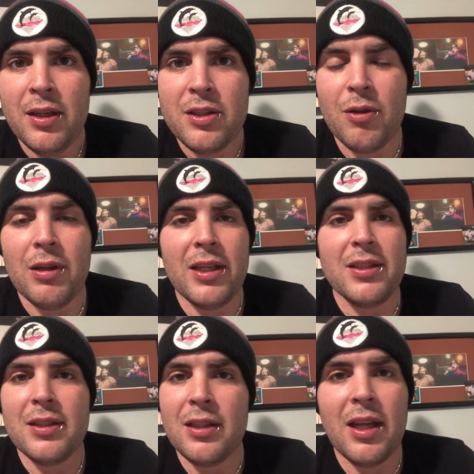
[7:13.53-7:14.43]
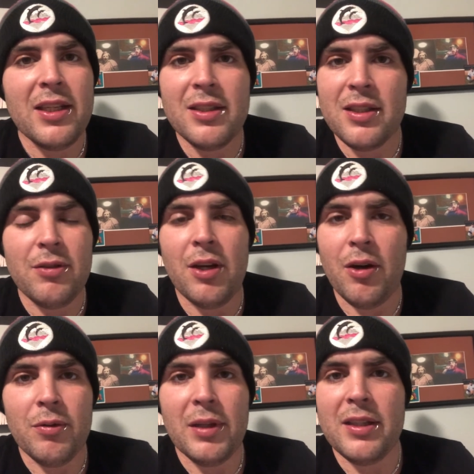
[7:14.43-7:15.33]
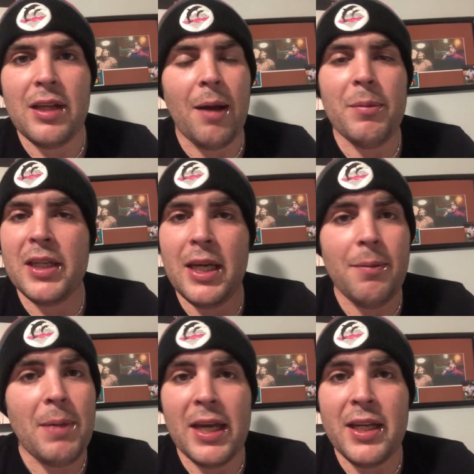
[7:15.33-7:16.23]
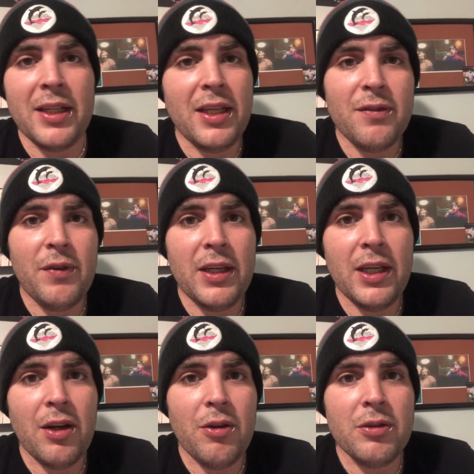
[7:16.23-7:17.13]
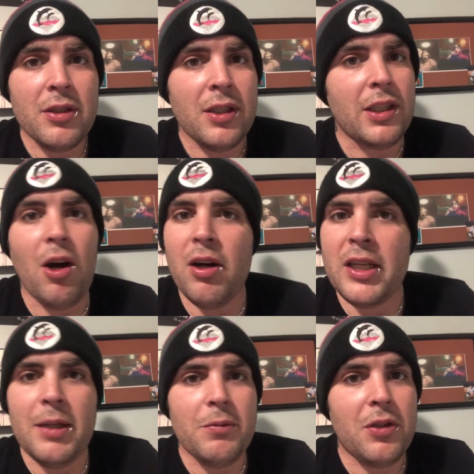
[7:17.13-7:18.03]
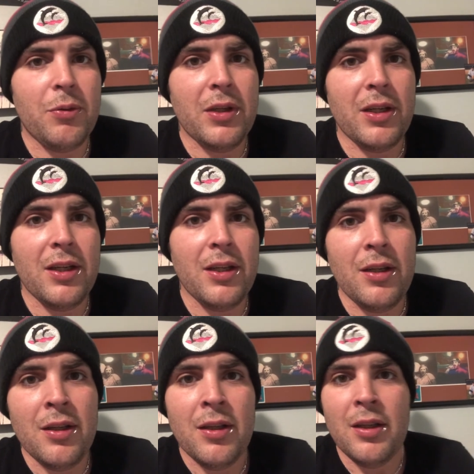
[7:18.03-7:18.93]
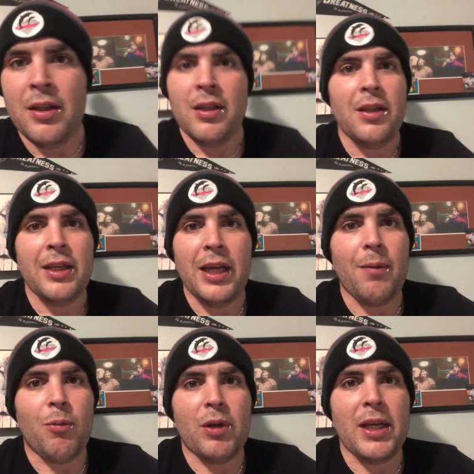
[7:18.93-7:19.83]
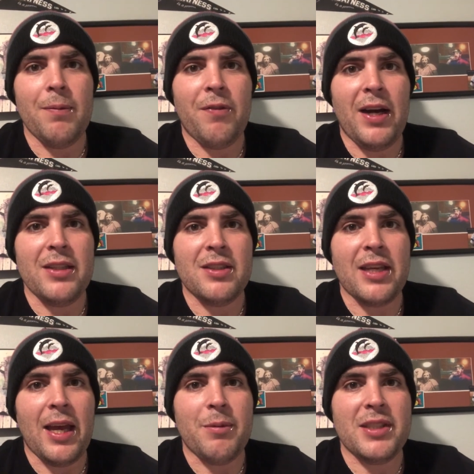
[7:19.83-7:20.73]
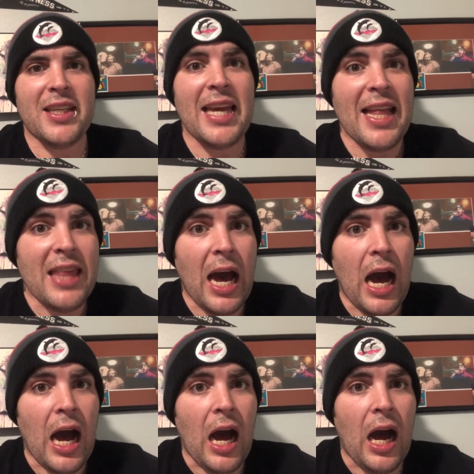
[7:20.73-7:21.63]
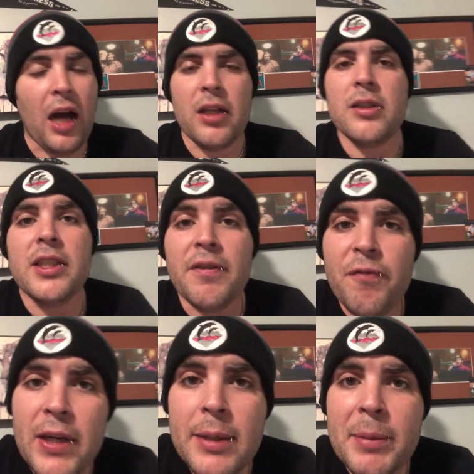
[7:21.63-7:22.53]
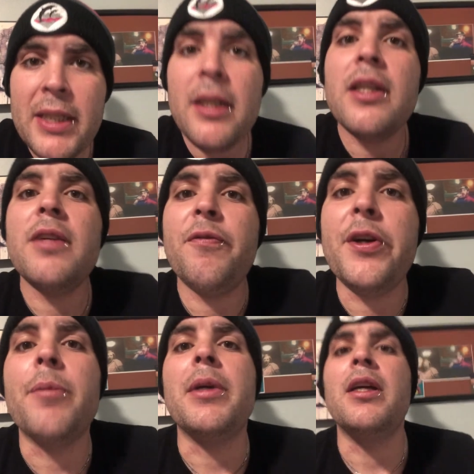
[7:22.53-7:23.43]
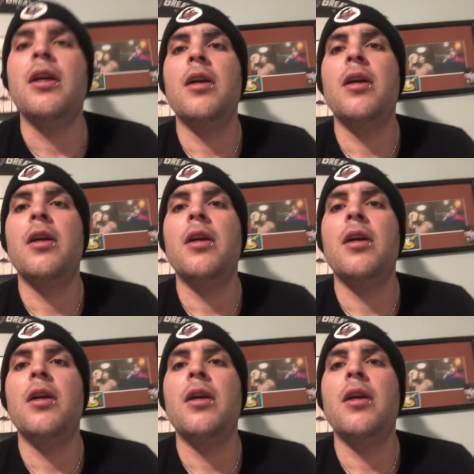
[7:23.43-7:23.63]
So let's, let's you know, let, I'm going to keep making these videos. Y'all keep tuning in, and we'll keep fighting scams together. You feel me? You feel me?